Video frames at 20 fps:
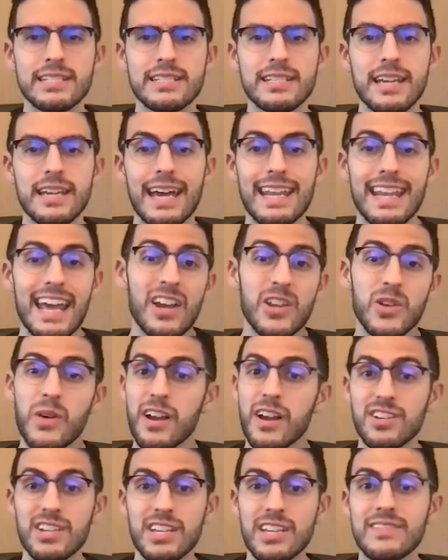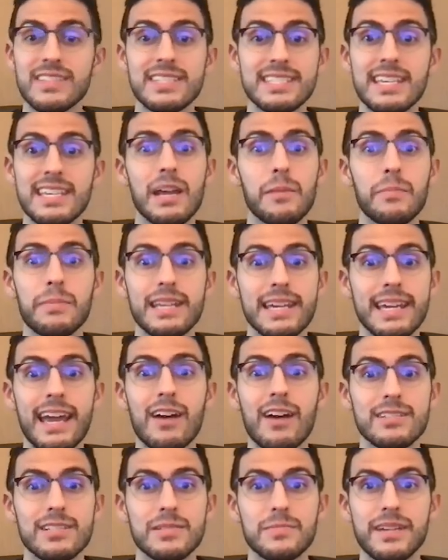And how do you actually even set up an account
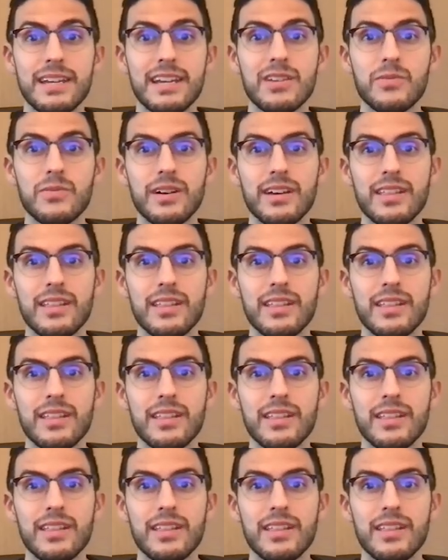to begin with?